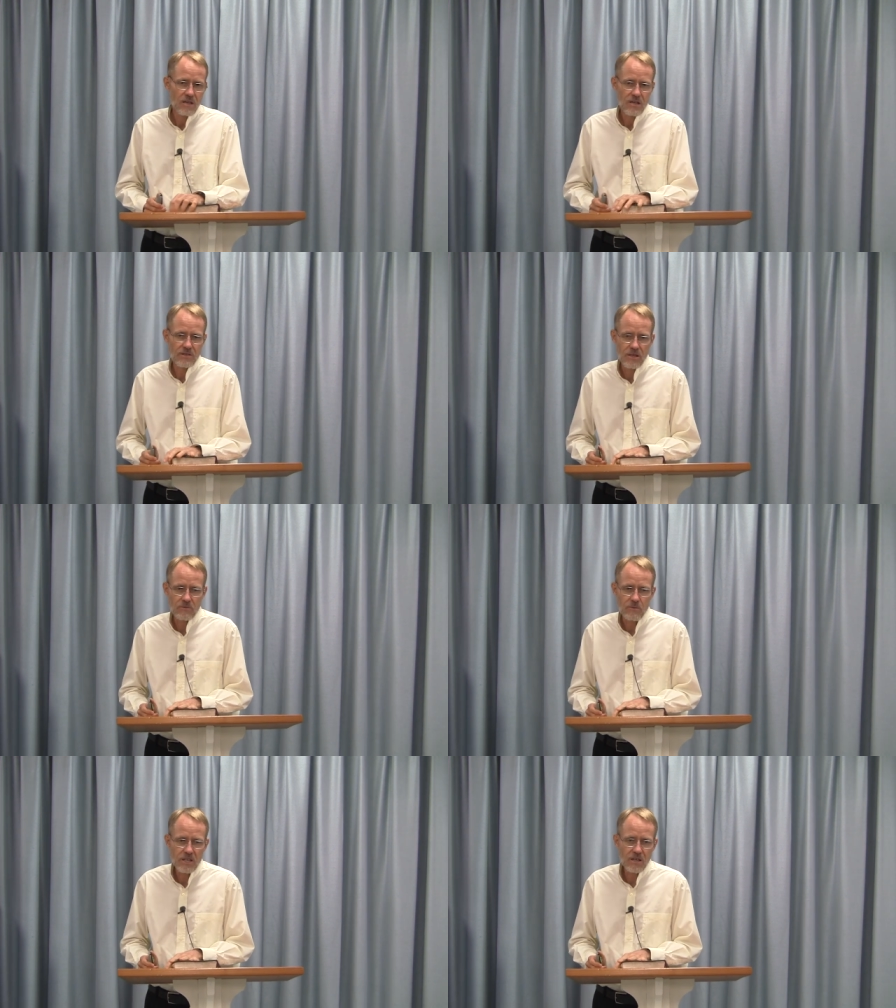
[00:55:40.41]
is that
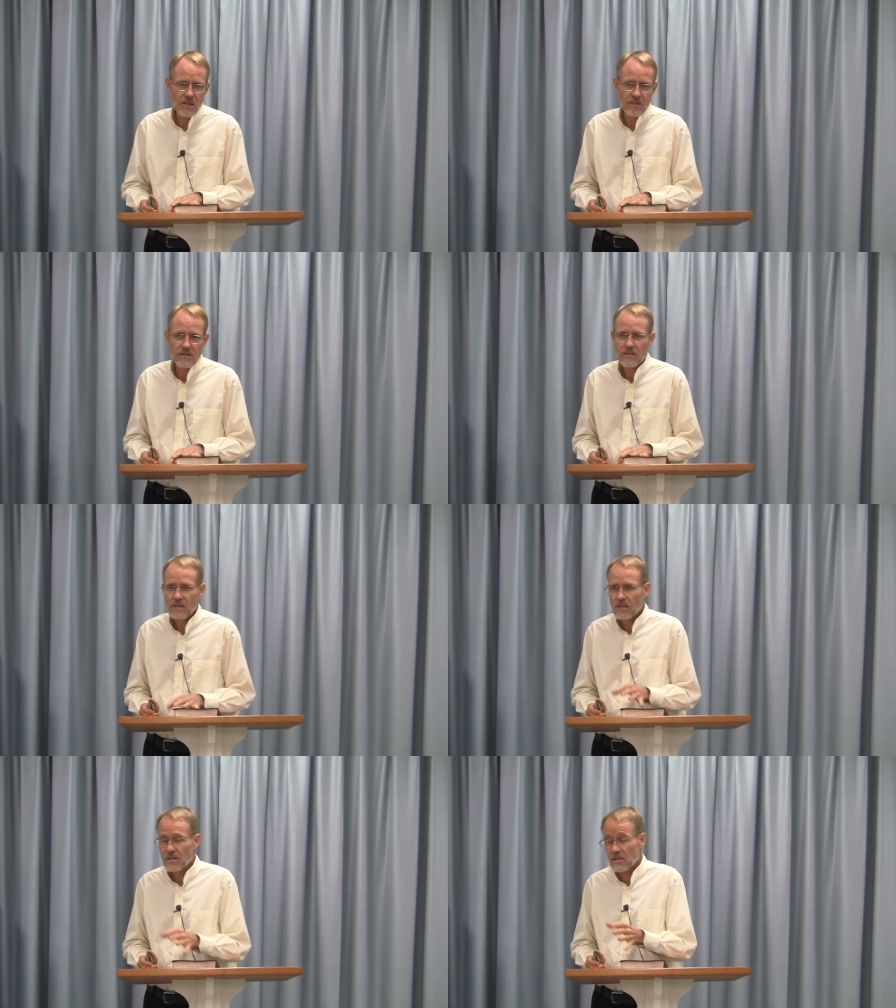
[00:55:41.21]
we can
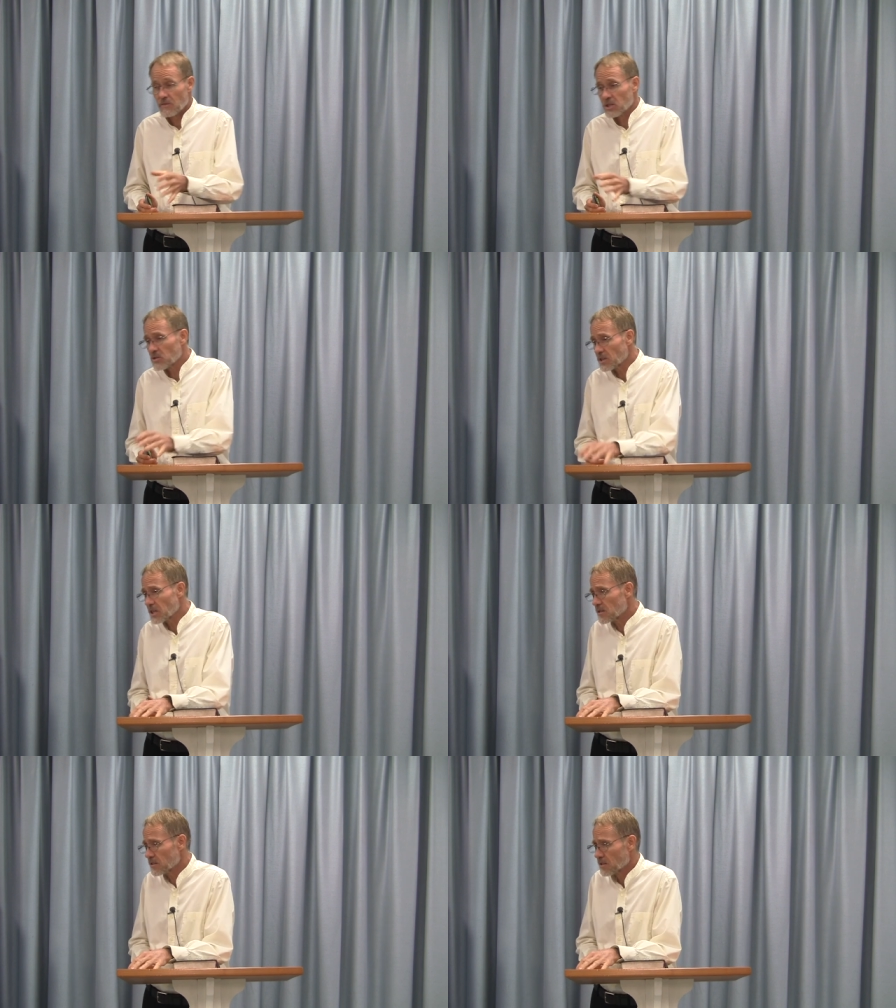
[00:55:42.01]

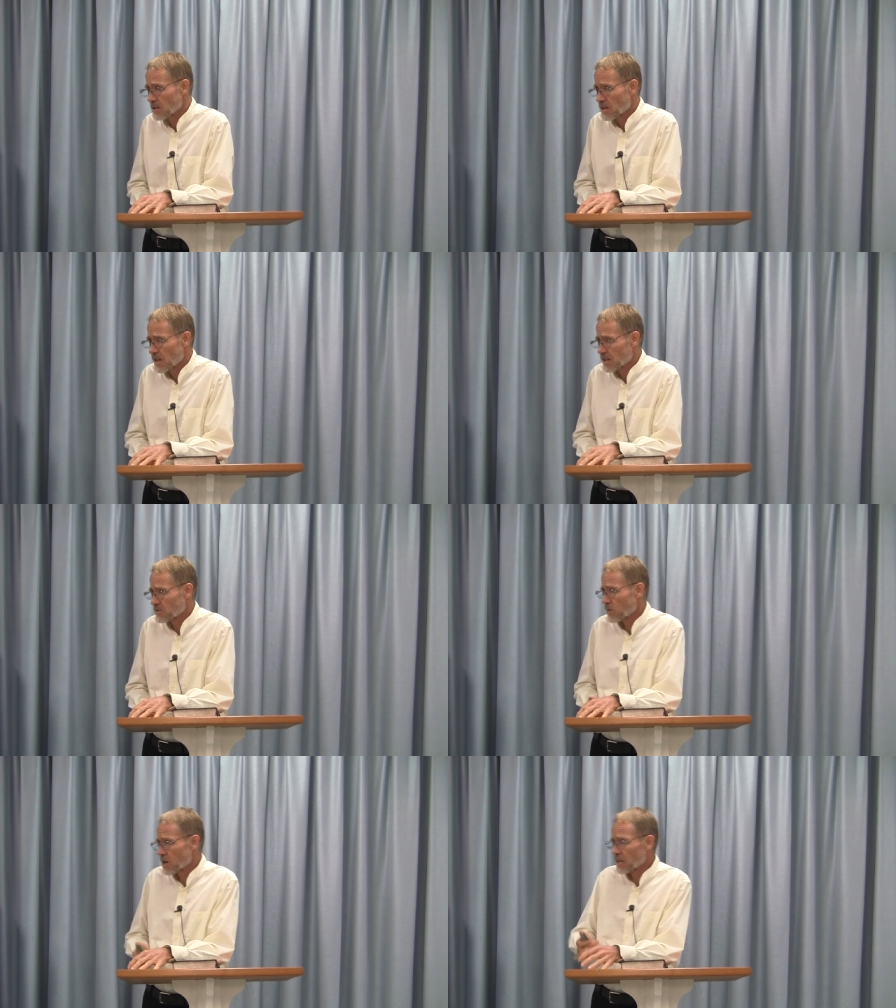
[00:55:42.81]
individually as
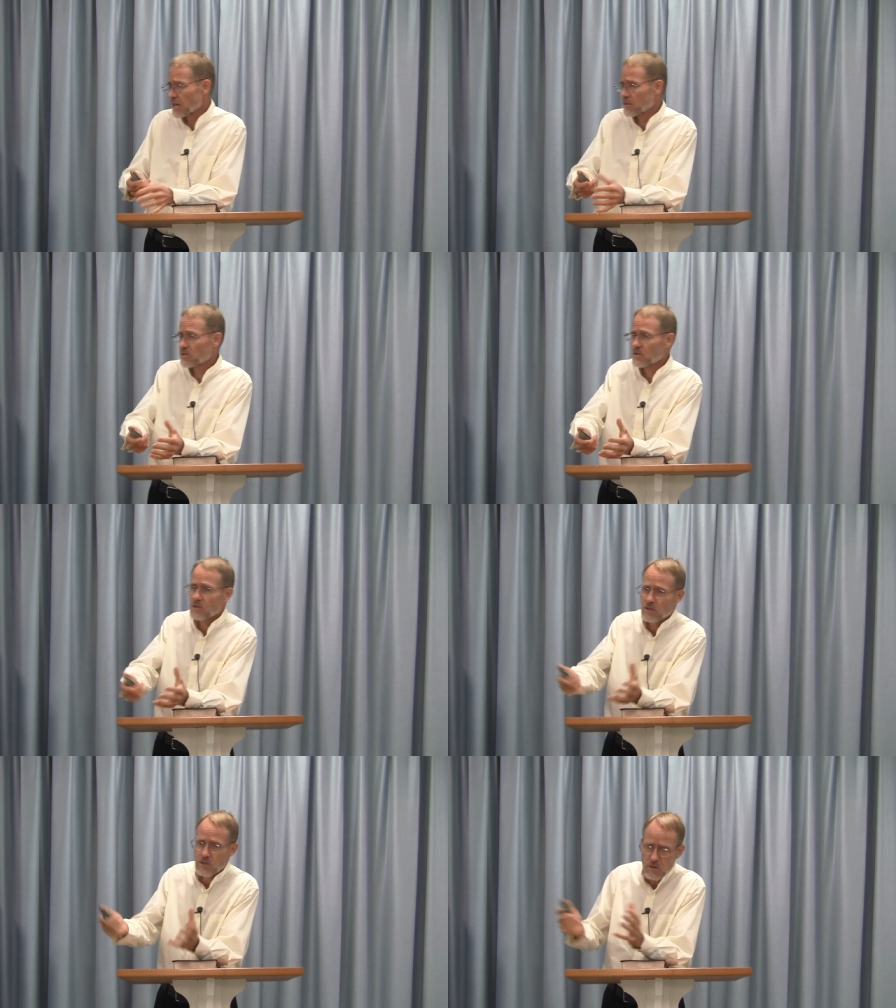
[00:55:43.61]
well as
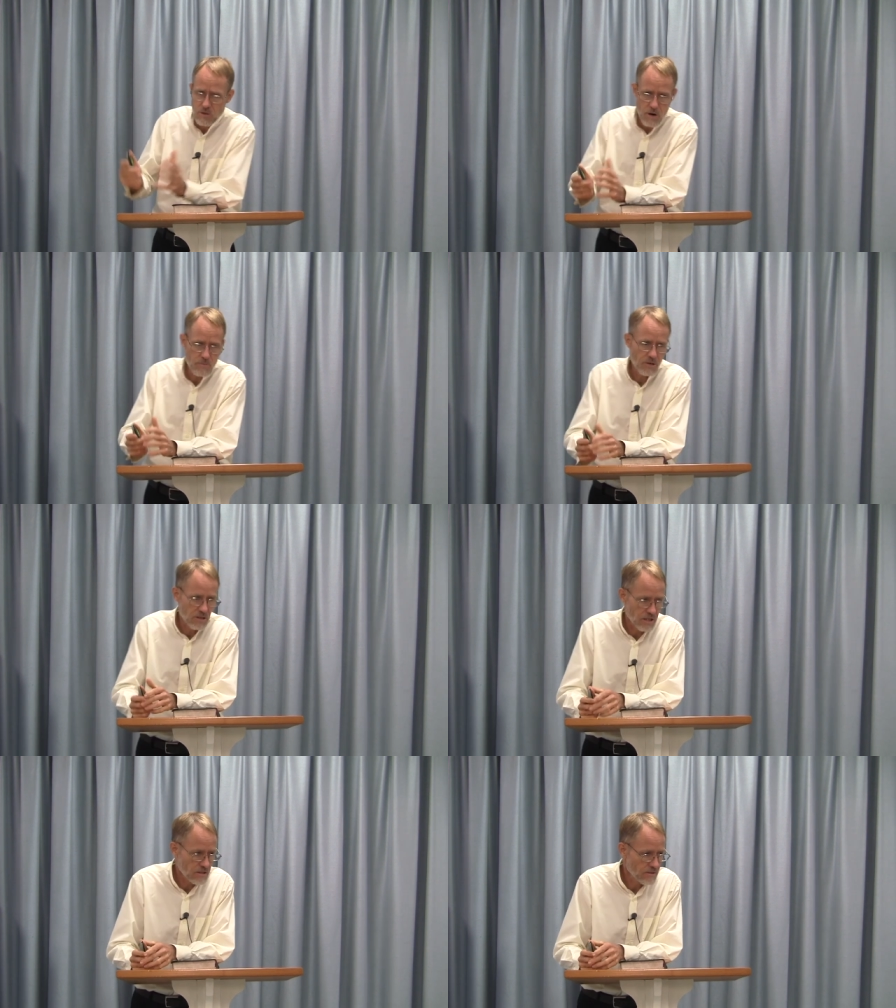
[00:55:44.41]

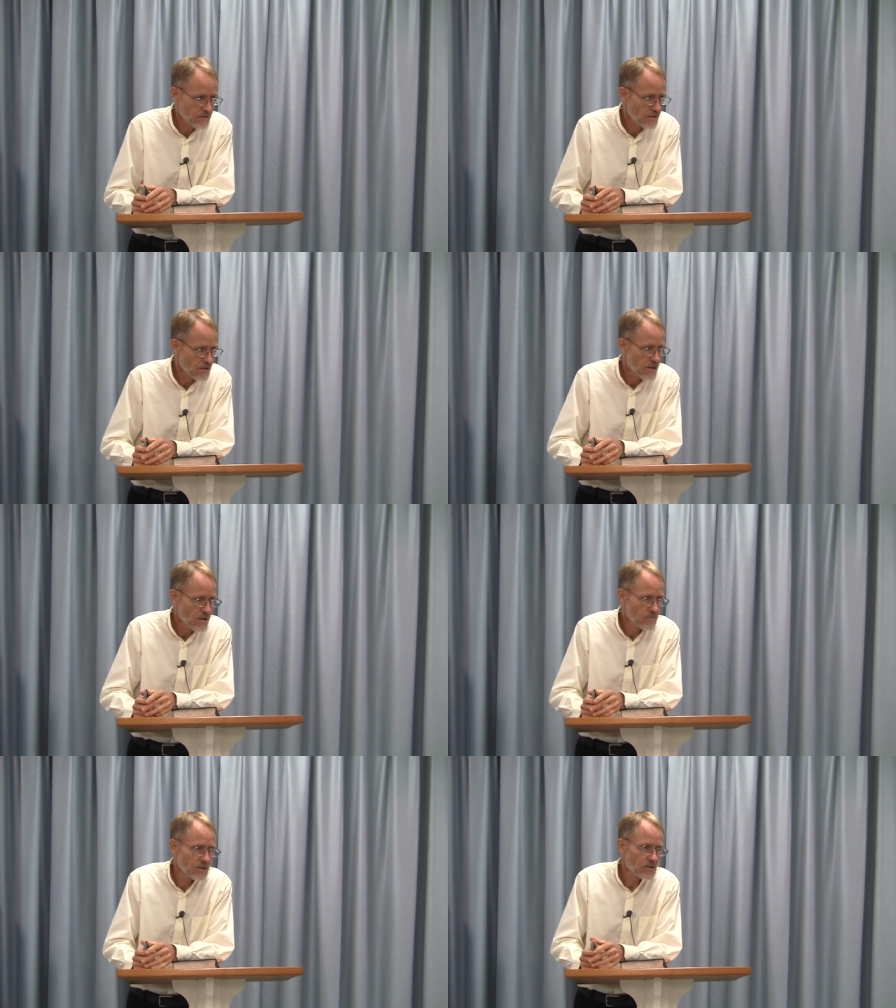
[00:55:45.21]
corporately
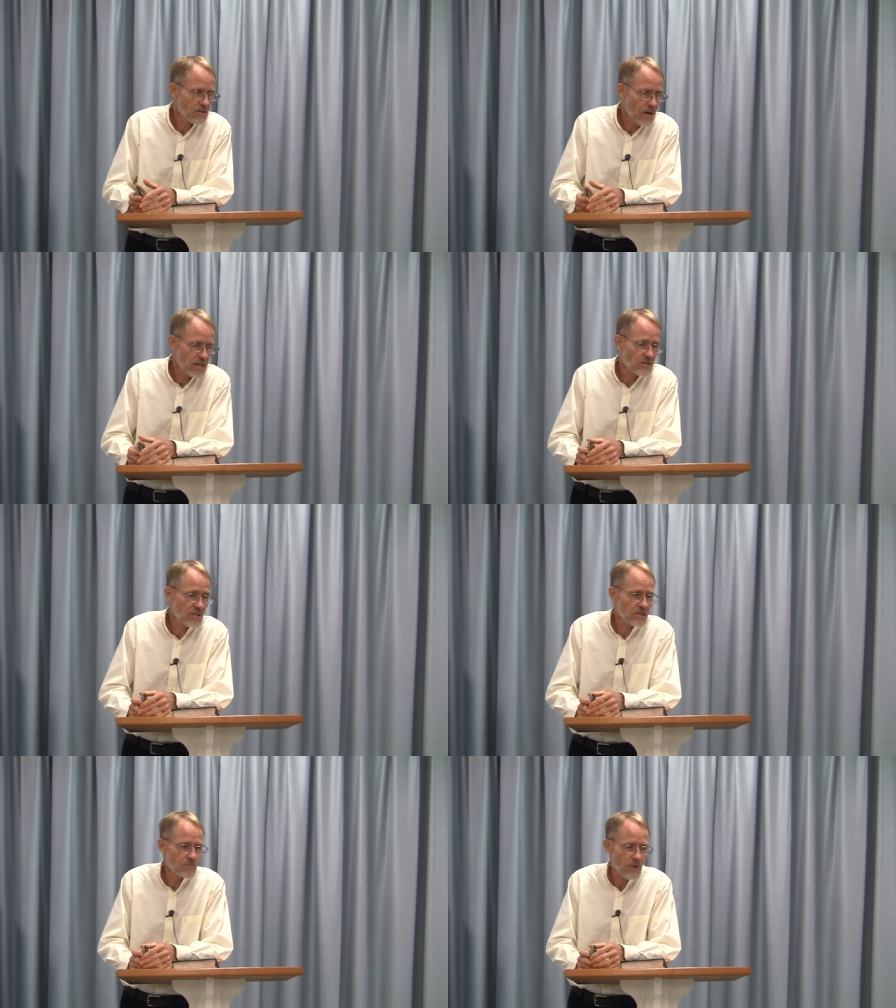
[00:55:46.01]
put Christ in
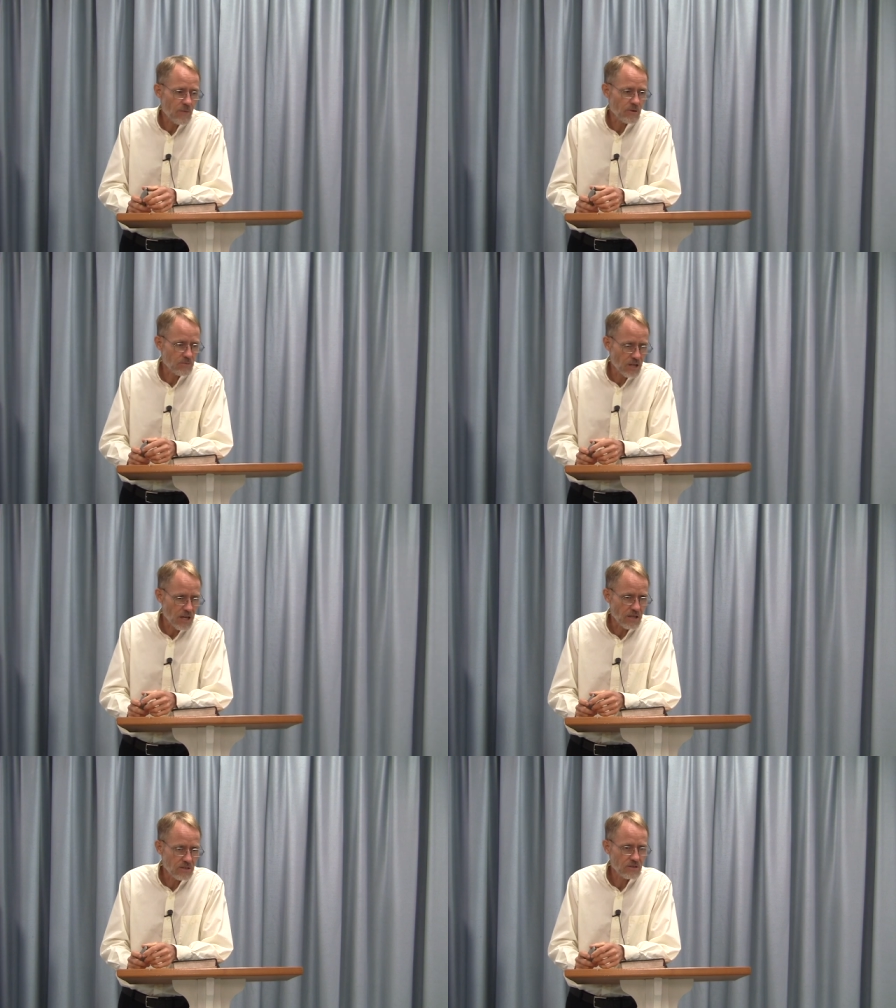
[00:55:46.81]
his proper
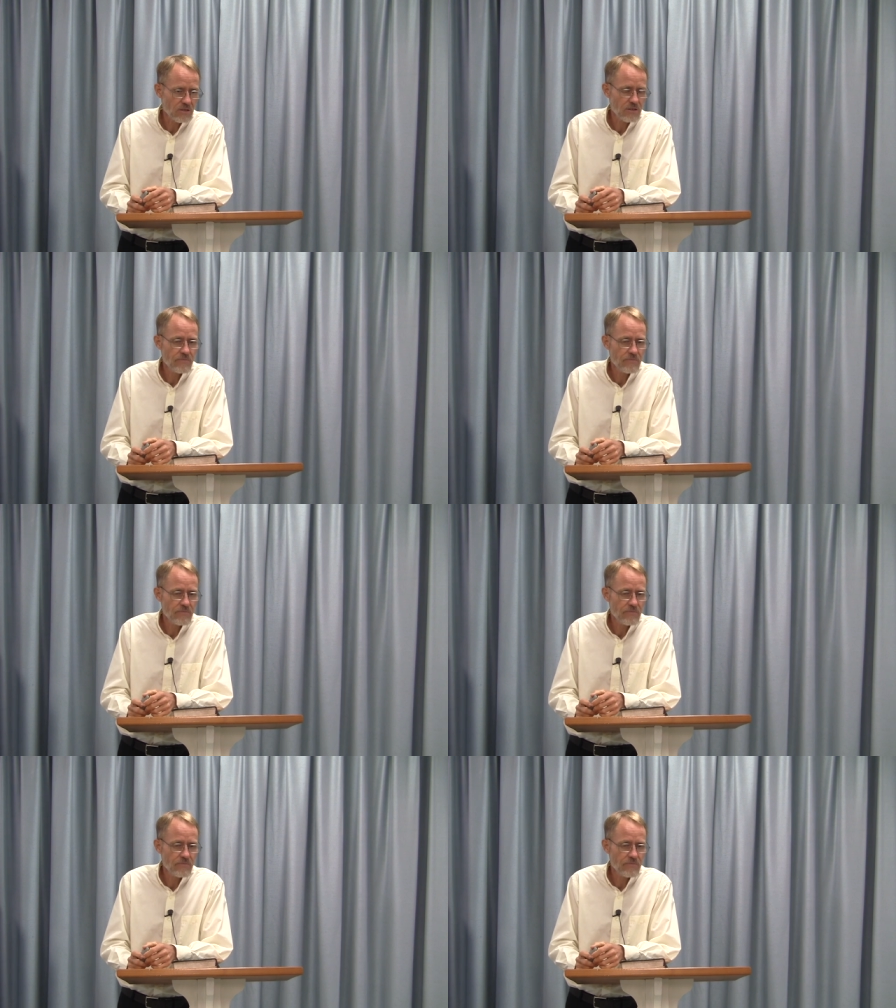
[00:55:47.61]
place